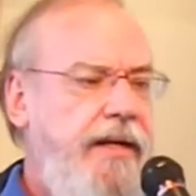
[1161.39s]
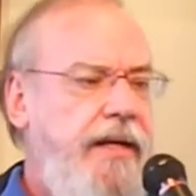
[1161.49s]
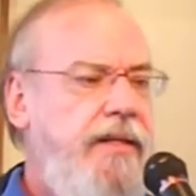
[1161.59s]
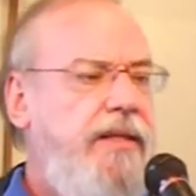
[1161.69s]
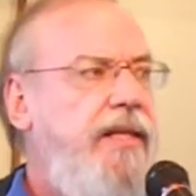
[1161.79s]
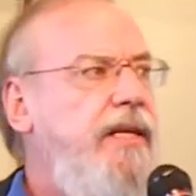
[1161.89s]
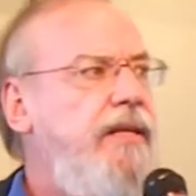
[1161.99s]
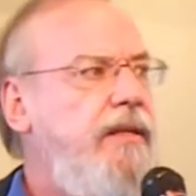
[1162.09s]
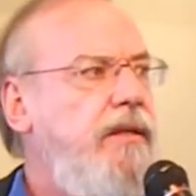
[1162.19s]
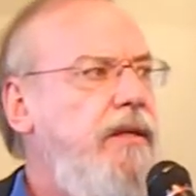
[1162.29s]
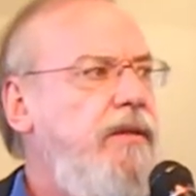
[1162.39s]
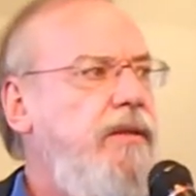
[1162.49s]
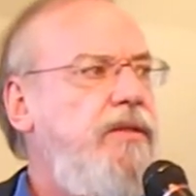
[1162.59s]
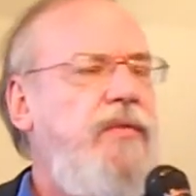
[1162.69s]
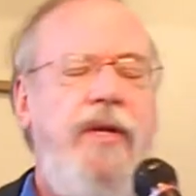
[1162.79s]
And then,
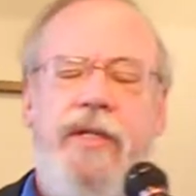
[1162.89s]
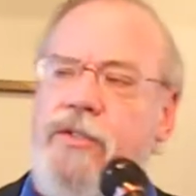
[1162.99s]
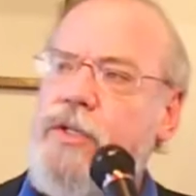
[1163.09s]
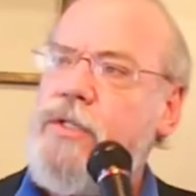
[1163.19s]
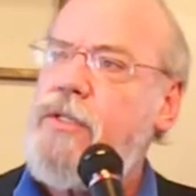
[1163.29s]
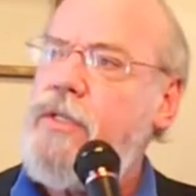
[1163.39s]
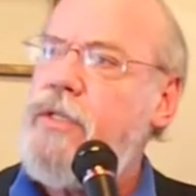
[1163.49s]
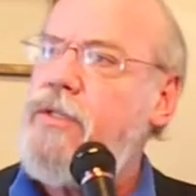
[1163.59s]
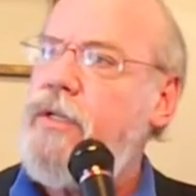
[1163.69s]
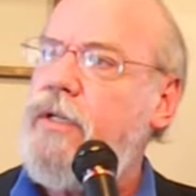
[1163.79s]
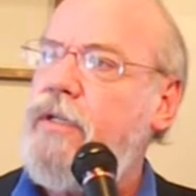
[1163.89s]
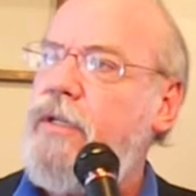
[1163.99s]
it's funny, Jesus doesn't